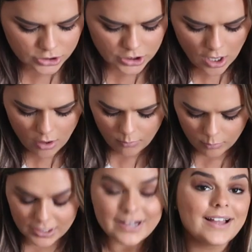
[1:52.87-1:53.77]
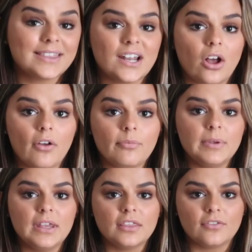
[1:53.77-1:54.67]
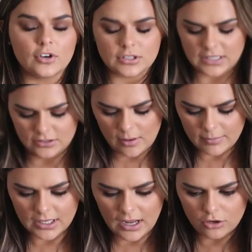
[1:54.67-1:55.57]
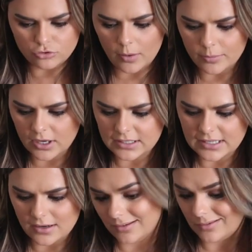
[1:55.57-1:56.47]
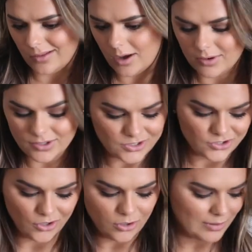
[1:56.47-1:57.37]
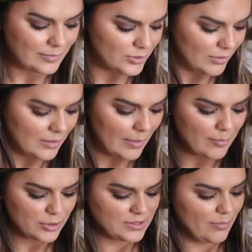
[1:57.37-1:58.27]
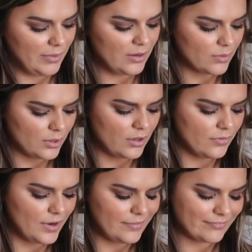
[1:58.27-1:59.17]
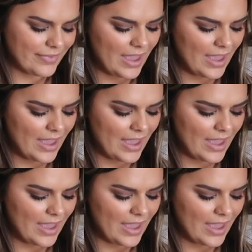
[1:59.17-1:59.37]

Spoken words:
So we're gonna cut that off, being the first thing. So I'm gonna kind of drop you guys down a little lower and just show you what I'm doing. I might put some beat roll over it.